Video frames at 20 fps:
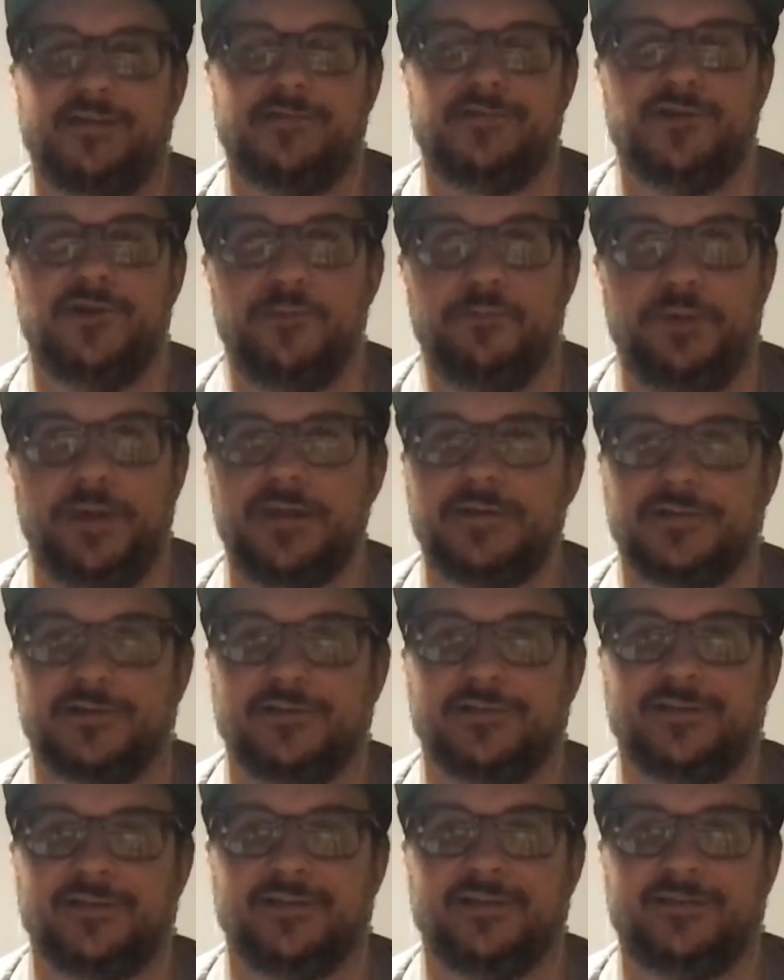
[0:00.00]
two
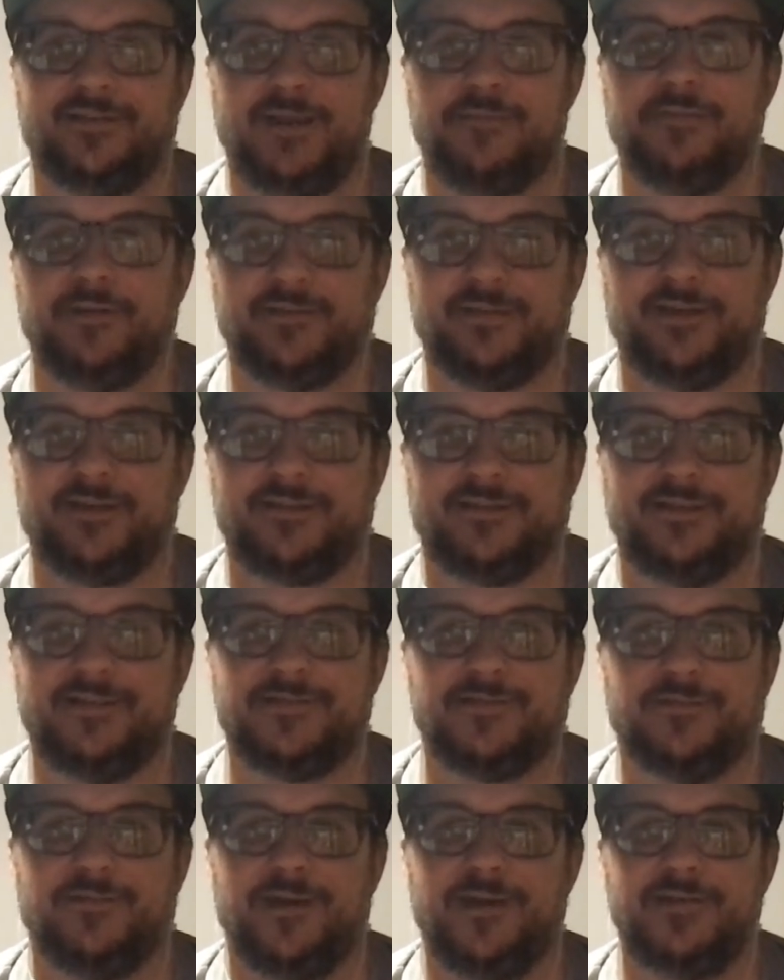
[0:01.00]
pitchers in the same exact
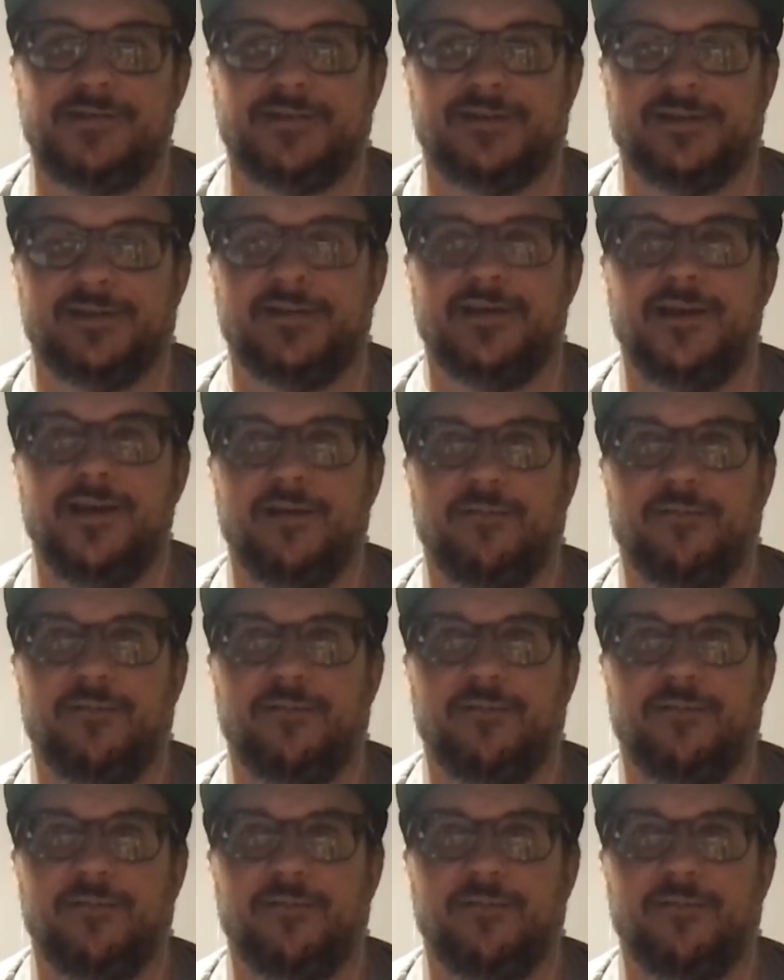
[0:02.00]
situation